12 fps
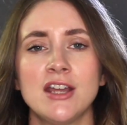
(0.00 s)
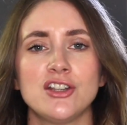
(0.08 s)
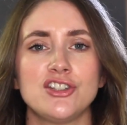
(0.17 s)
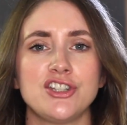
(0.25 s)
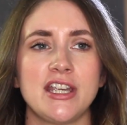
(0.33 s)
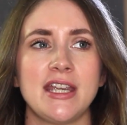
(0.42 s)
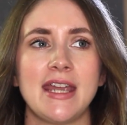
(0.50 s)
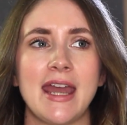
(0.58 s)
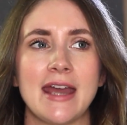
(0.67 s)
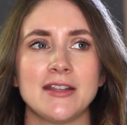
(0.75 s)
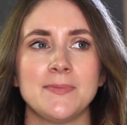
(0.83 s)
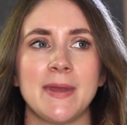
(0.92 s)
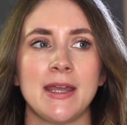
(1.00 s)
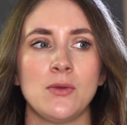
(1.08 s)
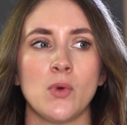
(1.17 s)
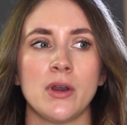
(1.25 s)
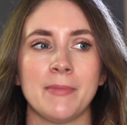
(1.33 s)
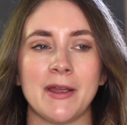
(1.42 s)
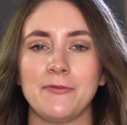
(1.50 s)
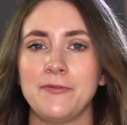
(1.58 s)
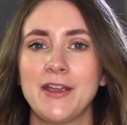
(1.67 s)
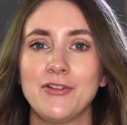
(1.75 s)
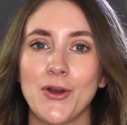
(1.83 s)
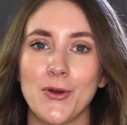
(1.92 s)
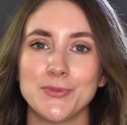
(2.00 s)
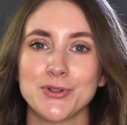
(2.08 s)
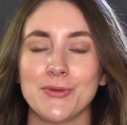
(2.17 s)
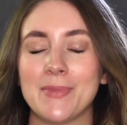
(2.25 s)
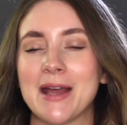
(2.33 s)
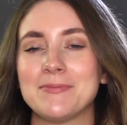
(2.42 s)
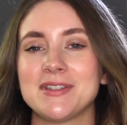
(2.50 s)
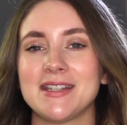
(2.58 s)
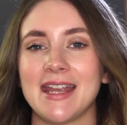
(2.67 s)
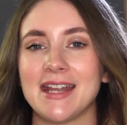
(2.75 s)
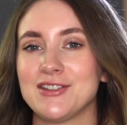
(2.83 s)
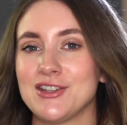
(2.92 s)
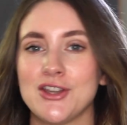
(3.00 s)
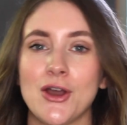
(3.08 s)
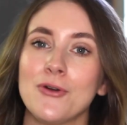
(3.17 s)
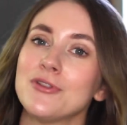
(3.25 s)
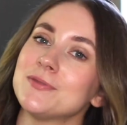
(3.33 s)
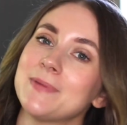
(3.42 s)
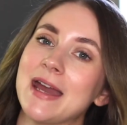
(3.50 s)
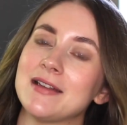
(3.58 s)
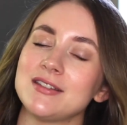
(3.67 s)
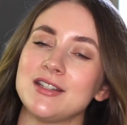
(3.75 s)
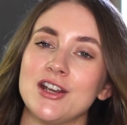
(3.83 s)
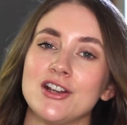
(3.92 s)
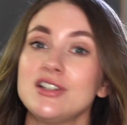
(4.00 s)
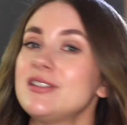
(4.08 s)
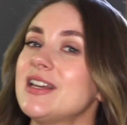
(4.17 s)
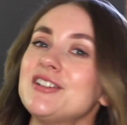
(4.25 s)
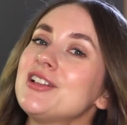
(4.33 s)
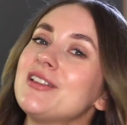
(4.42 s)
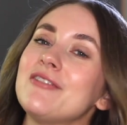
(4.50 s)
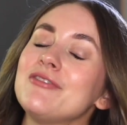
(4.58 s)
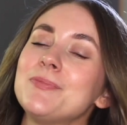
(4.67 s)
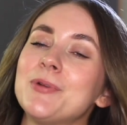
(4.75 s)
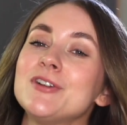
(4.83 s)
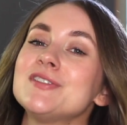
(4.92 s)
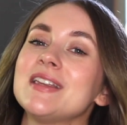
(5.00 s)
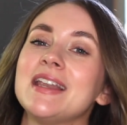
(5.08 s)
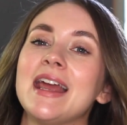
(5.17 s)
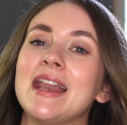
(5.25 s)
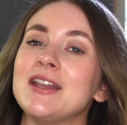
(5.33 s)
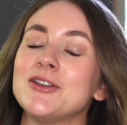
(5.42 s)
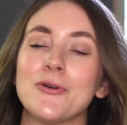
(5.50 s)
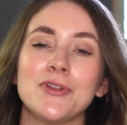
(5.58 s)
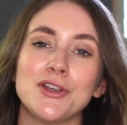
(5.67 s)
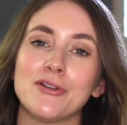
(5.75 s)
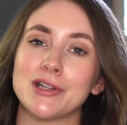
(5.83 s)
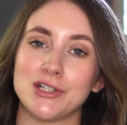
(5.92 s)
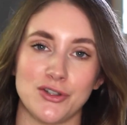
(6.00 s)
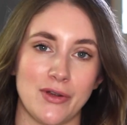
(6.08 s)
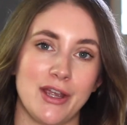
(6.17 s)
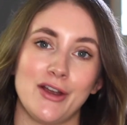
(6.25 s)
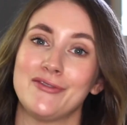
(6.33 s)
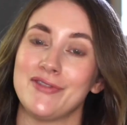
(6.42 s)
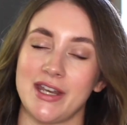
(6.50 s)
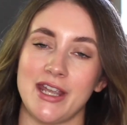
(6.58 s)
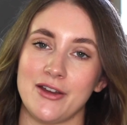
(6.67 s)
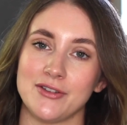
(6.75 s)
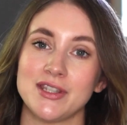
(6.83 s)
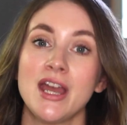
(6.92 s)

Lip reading: She has been one of my favorite homeschool moms to get to know this past year. She's such a lovely person, and I know that you'll enjoy her videos.